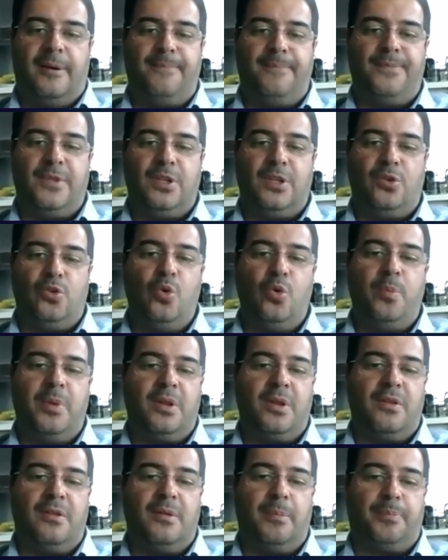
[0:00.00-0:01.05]

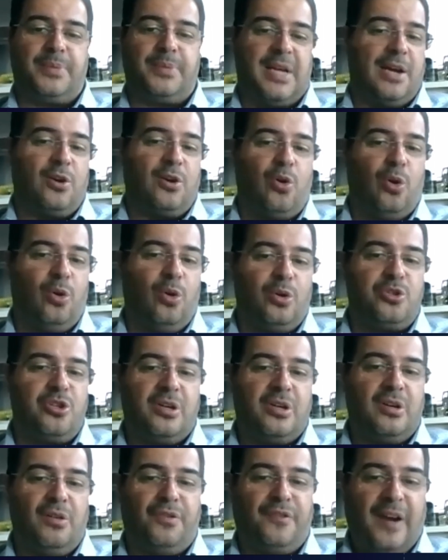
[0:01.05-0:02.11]
human
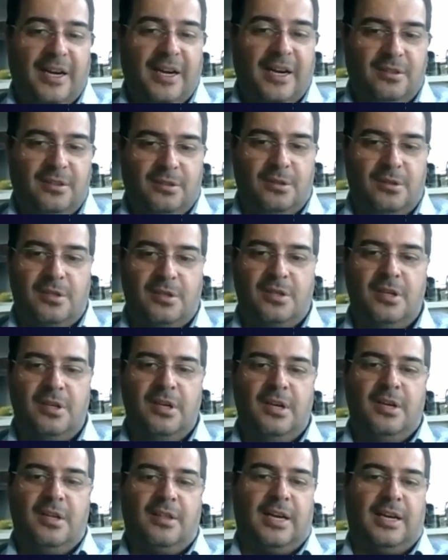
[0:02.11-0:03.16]
psychological factors
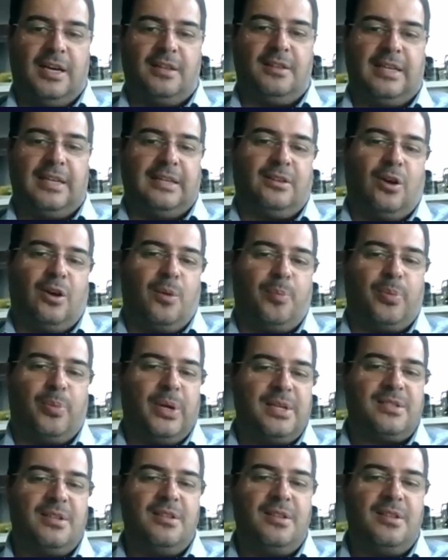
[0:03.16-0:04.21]
that are
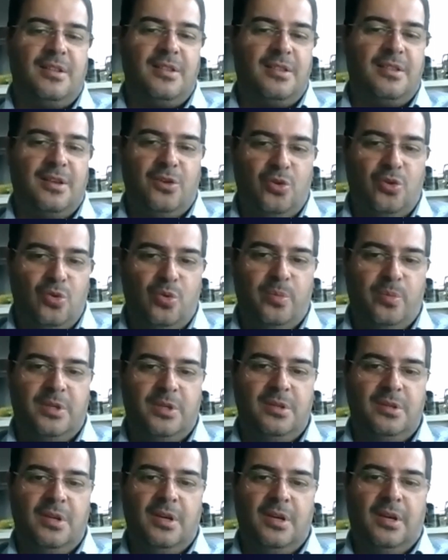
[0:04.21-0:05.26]
present in the
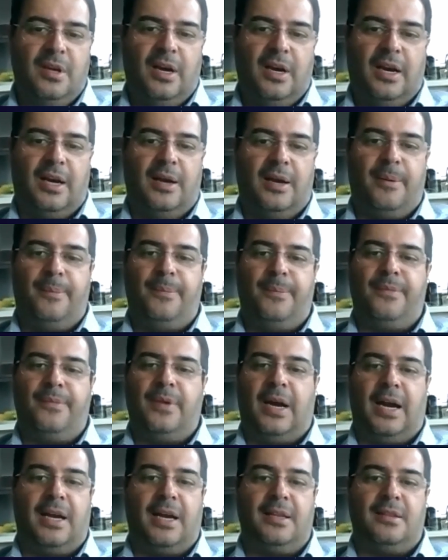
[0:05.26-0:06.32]
human.
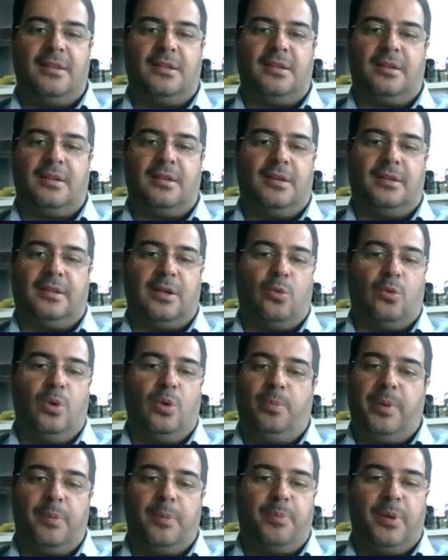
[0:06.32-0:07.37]
And there
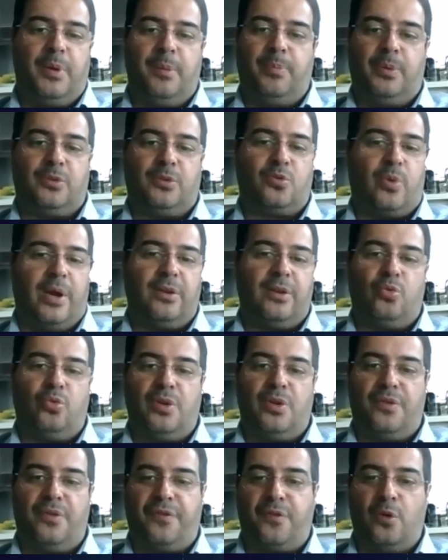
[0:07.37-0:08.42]
will be people trying to
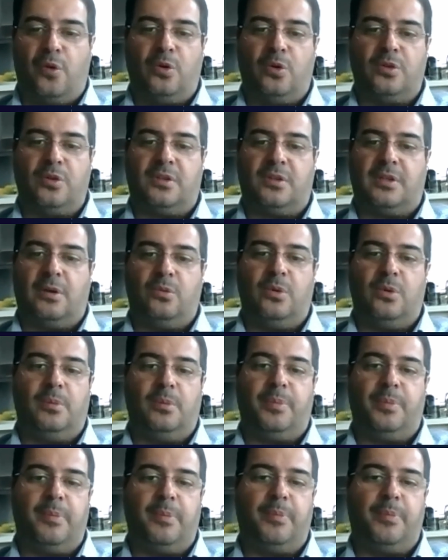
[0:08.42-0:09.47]
defraud. There will
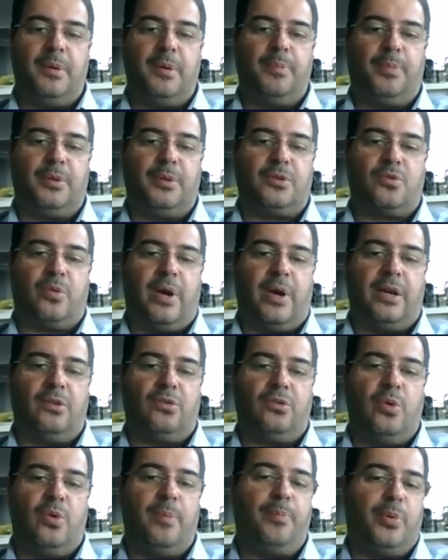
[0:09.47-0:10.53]
be people trying
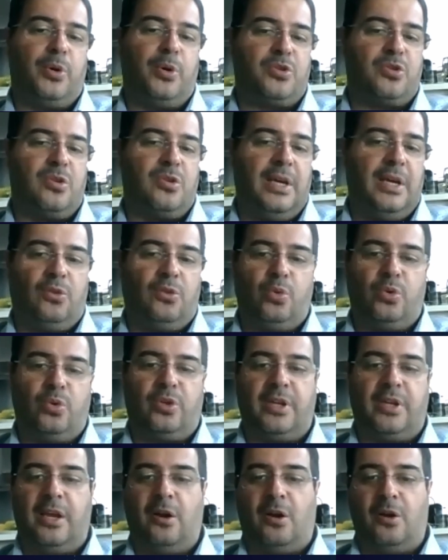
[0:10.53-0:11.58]
to impersonate who
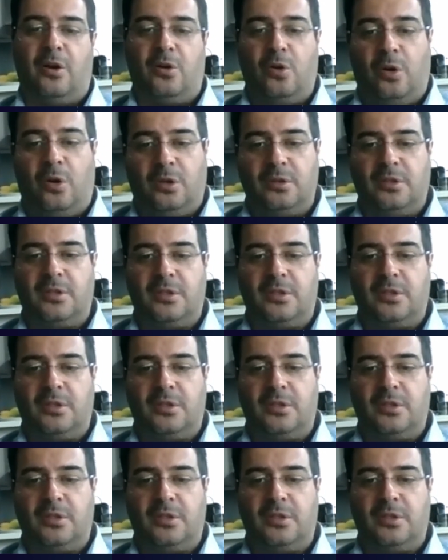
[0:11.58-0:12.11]
they are not.